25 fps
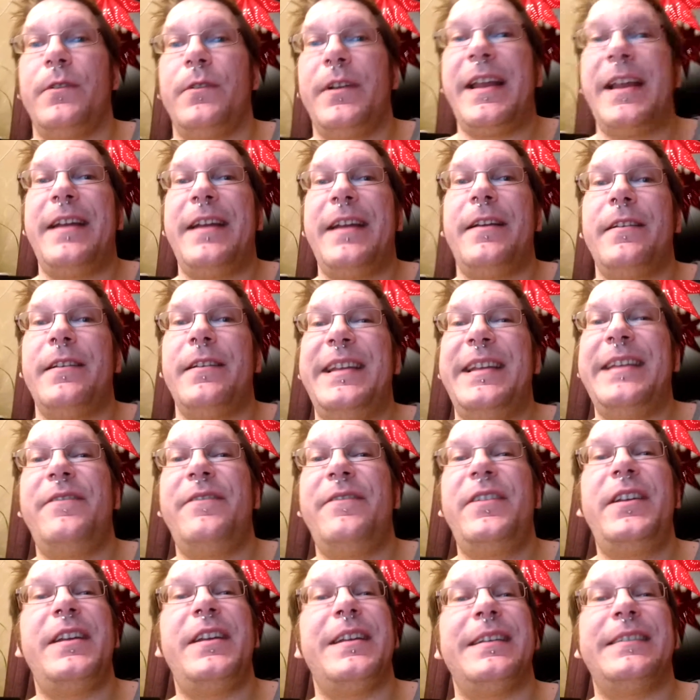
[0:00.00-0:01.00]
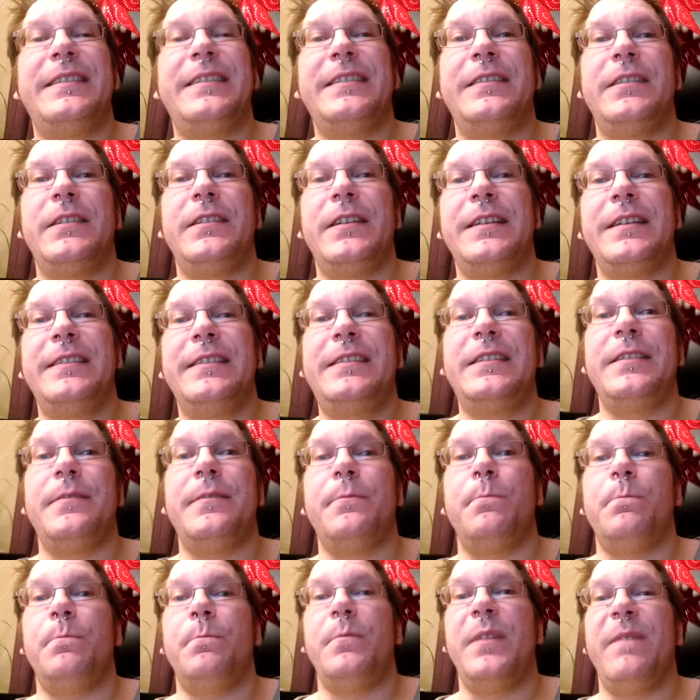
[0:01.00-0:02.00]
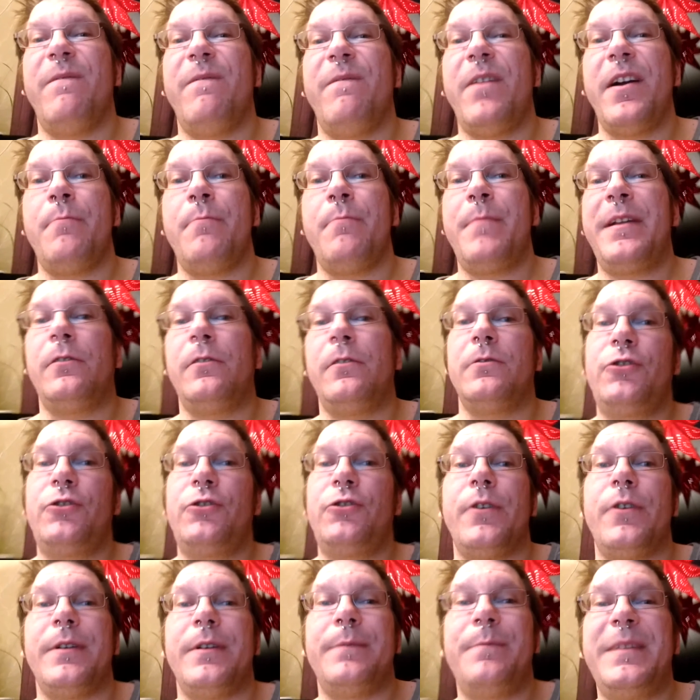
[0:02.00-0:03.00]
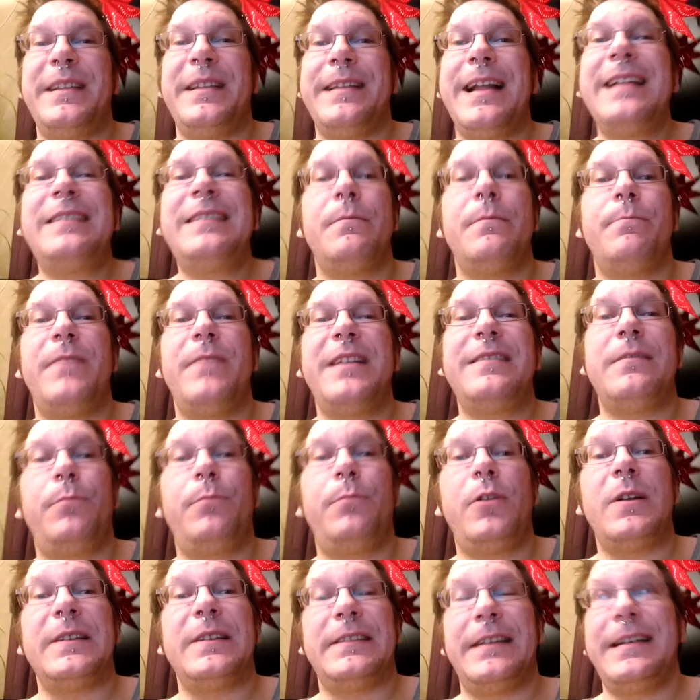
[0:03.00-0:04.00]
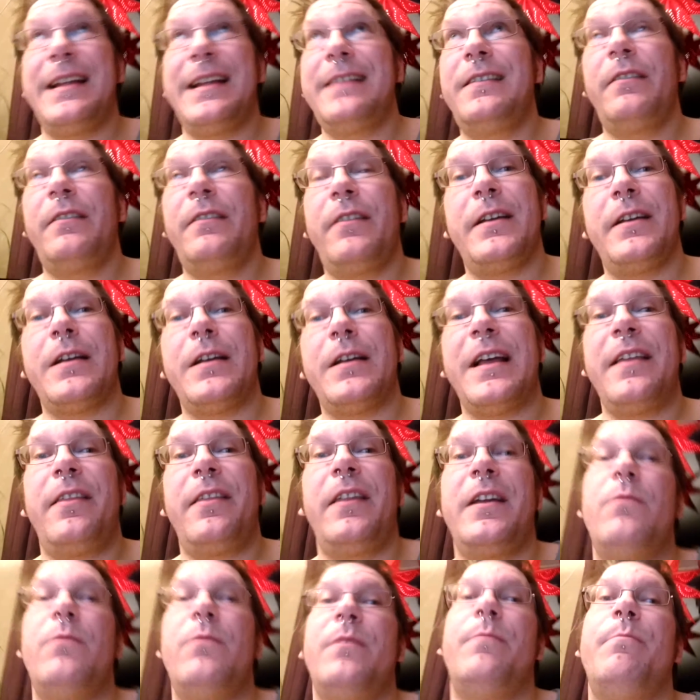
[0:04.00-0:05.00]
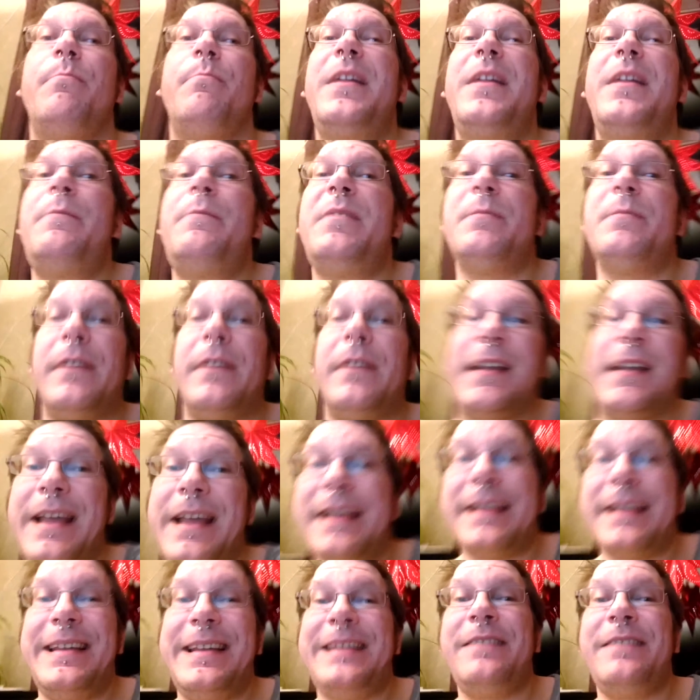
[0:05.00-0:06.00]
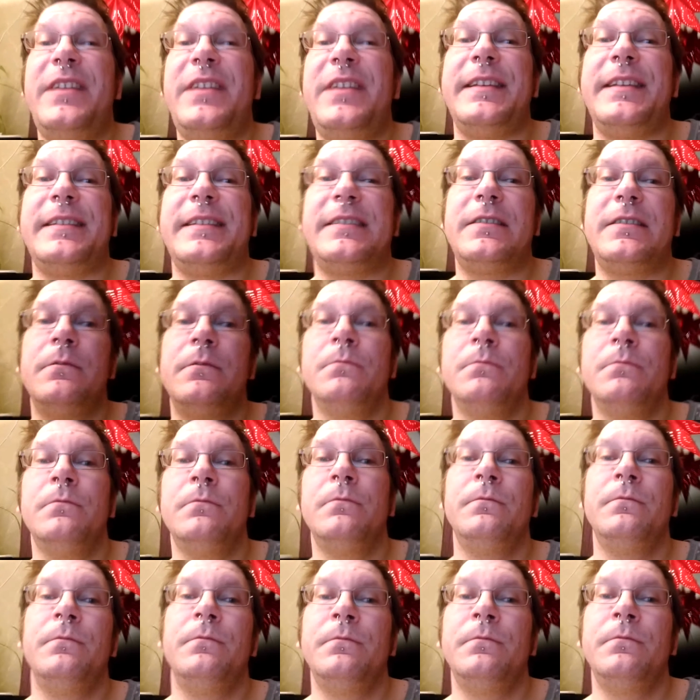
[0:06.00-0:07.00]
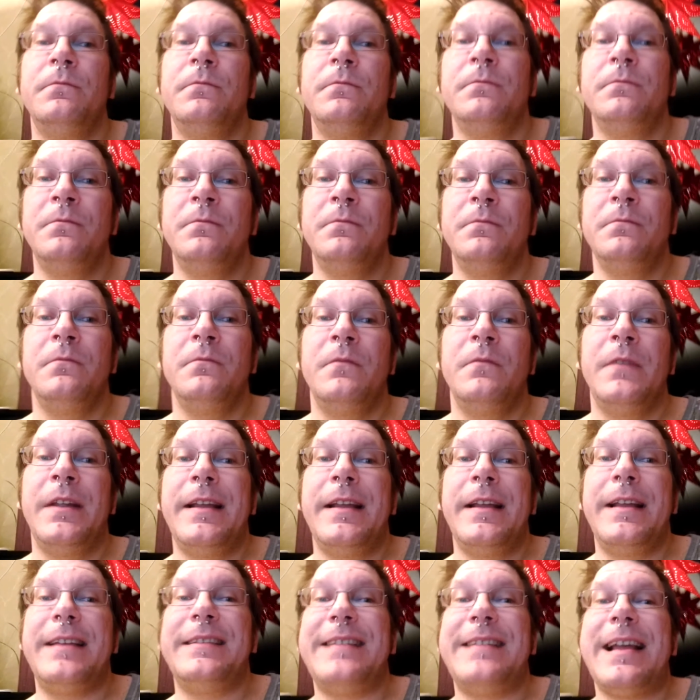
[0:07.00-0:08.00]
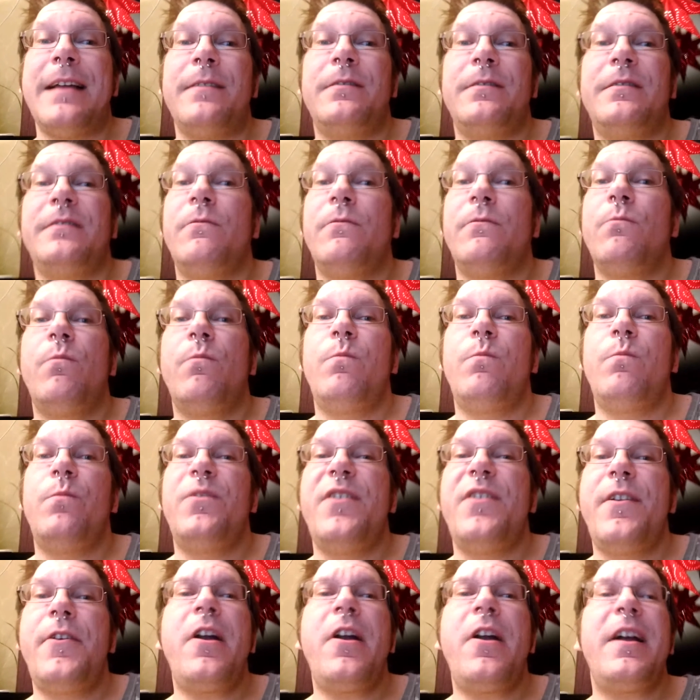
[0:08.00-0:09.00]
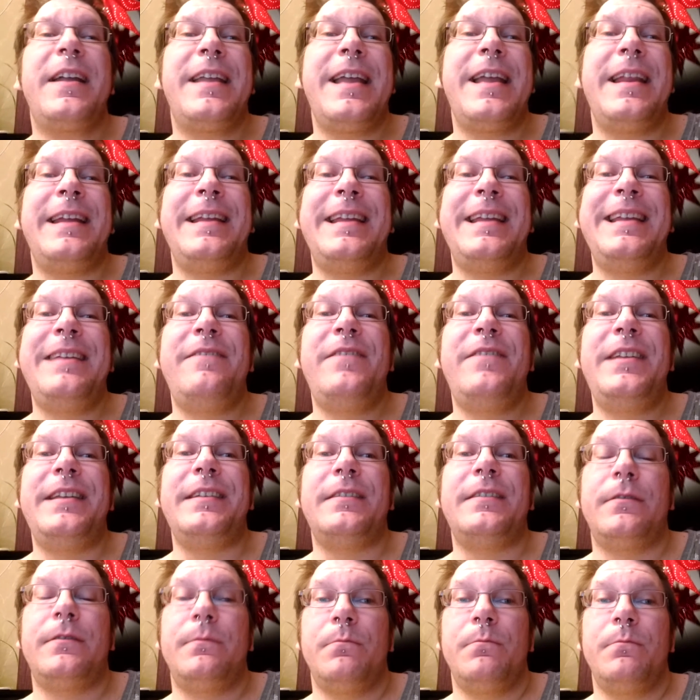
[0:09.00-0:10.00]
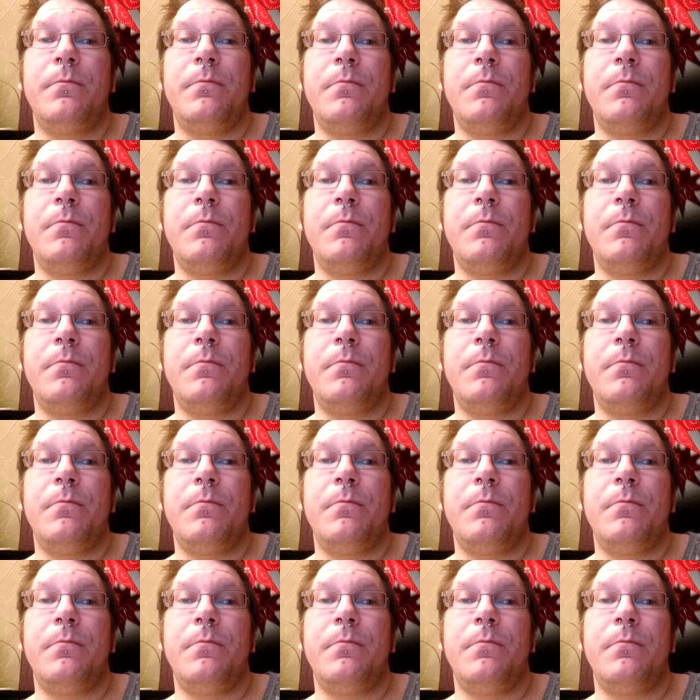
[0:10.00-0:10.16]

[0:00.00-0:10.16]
getting an EV isn't environmental. Sure, I mean, that's a plus. And that's the thing, I think, with many people that get EVs, is that they're not getting EVs,